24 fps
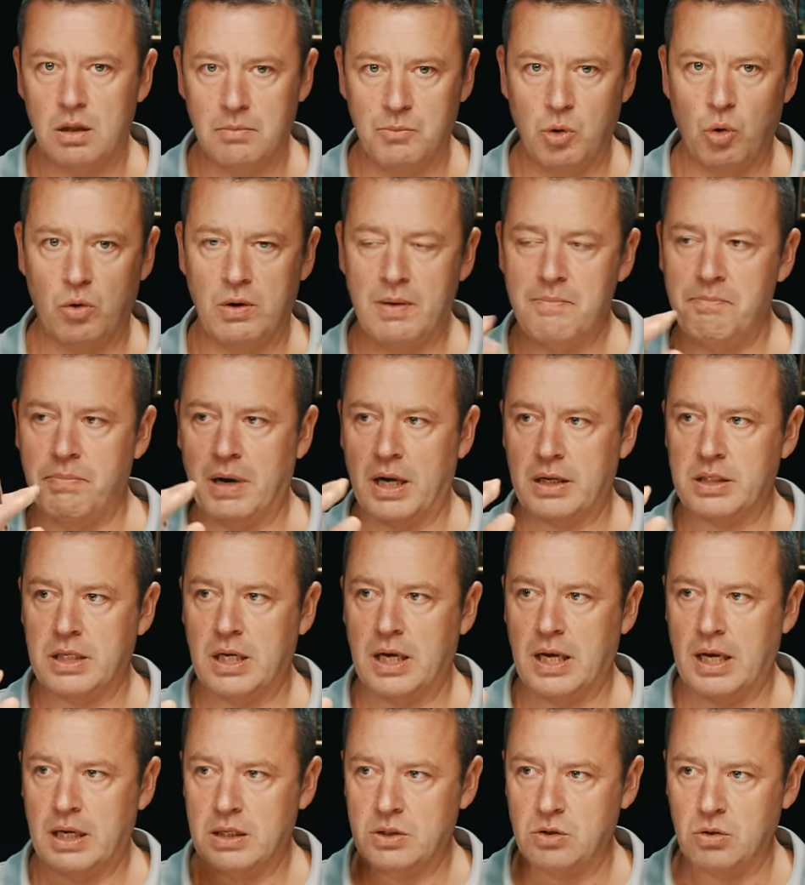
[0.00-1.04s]
the more impact
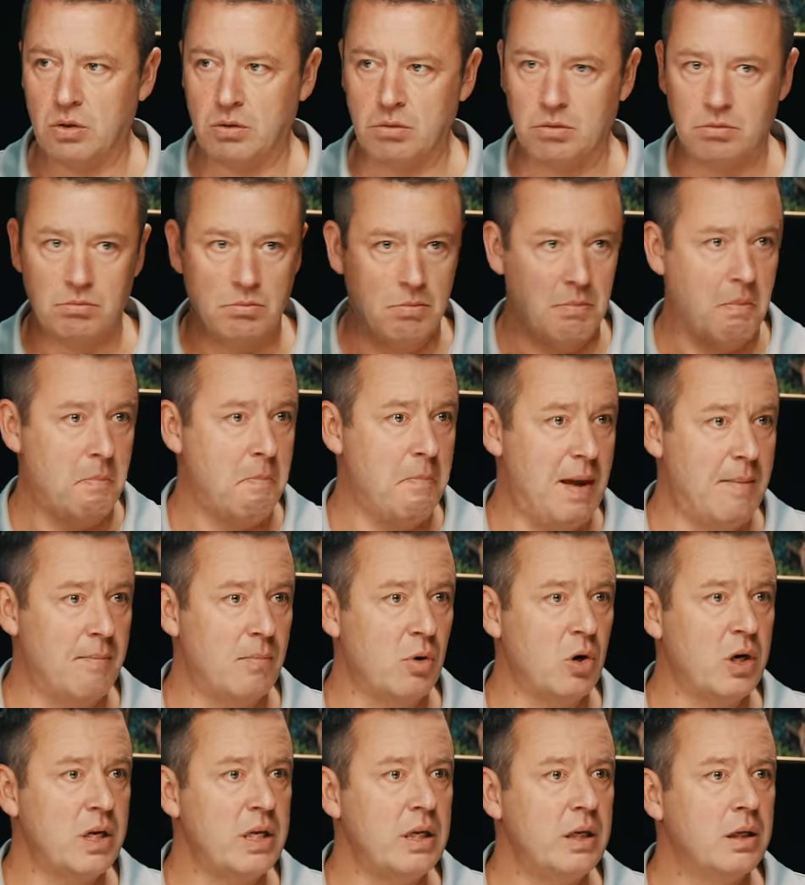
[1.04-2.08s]
it has on
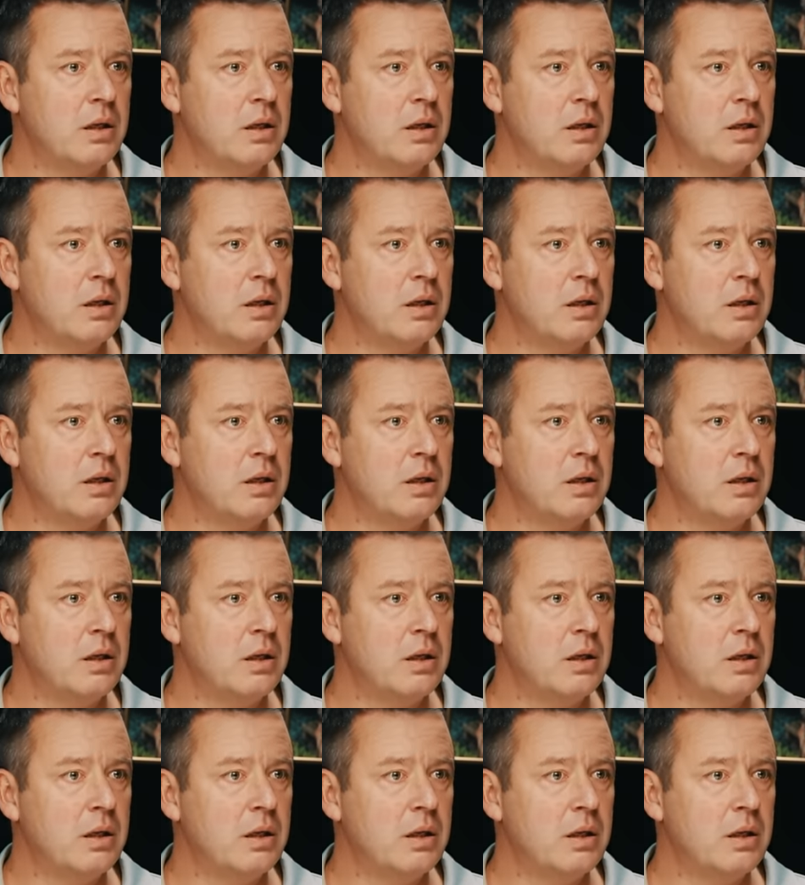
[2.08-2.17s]
memory.